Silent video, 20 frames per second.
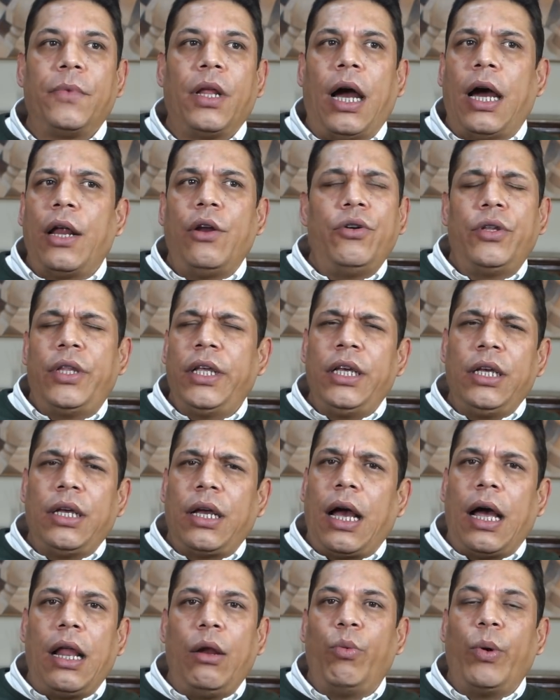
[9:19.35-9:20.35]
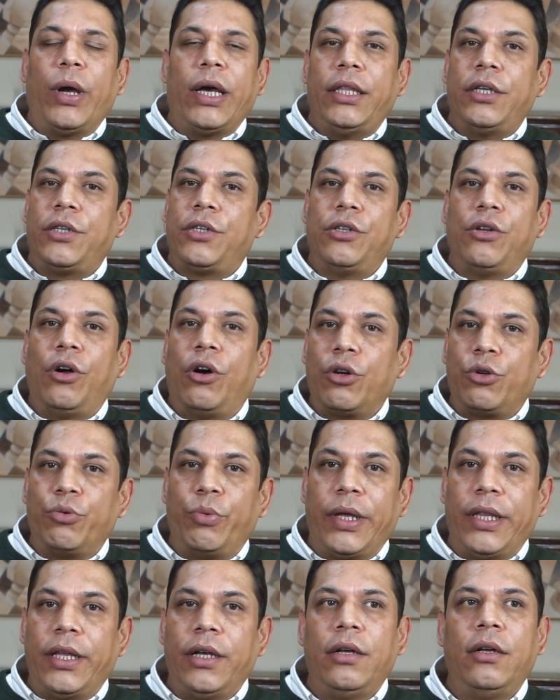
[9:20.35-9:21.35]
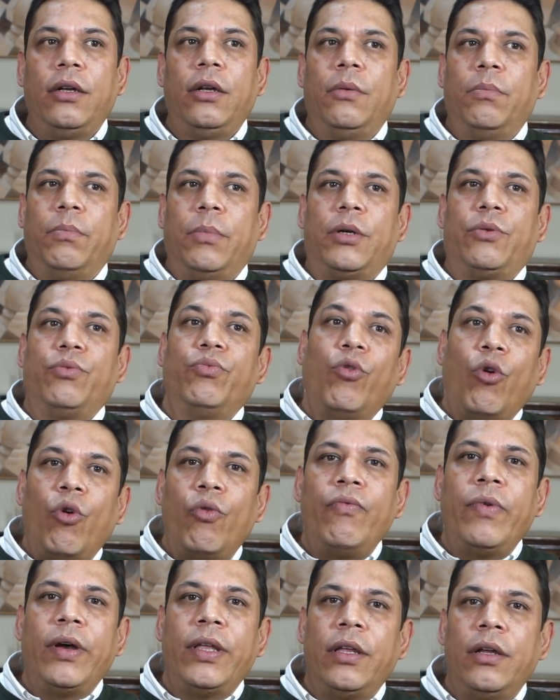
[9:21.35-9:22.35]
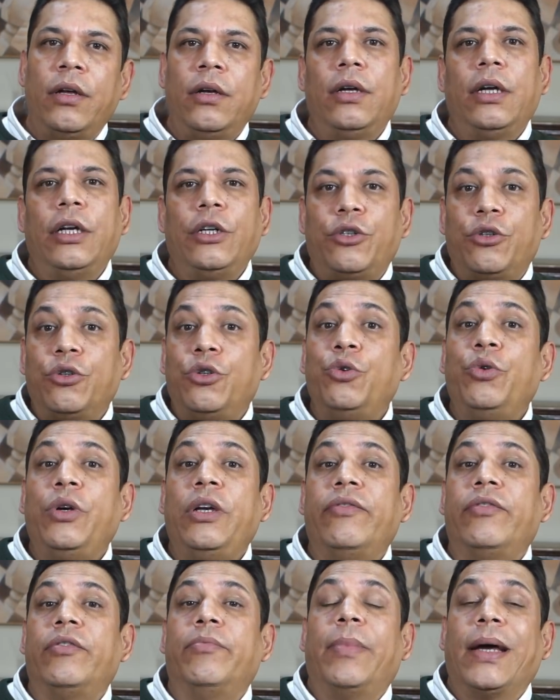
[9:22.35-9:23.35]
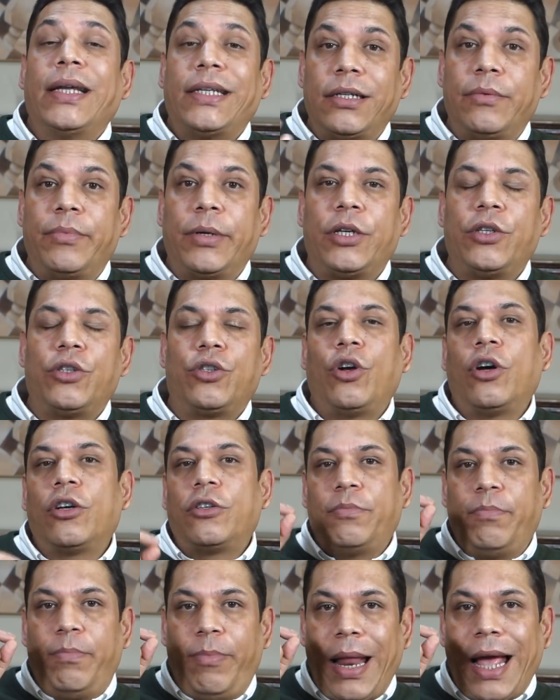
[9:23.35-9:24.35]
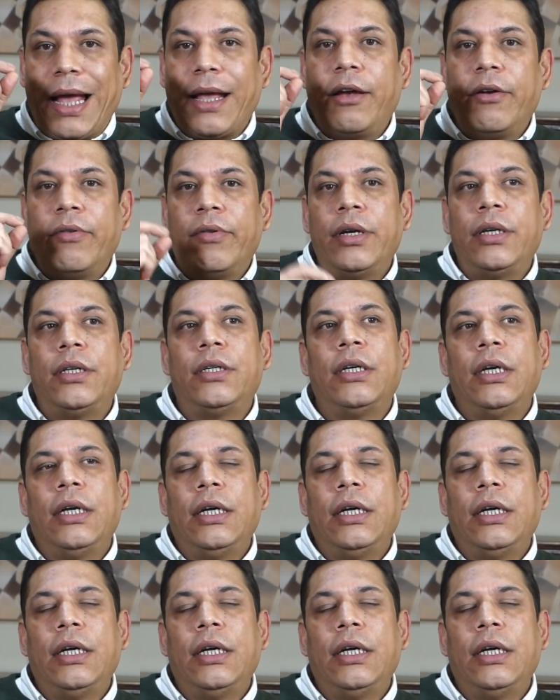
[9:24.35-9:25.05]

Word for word: I don't think I'll wear this in hot weather, but warm weather, it should do even better because it's got blackcurrant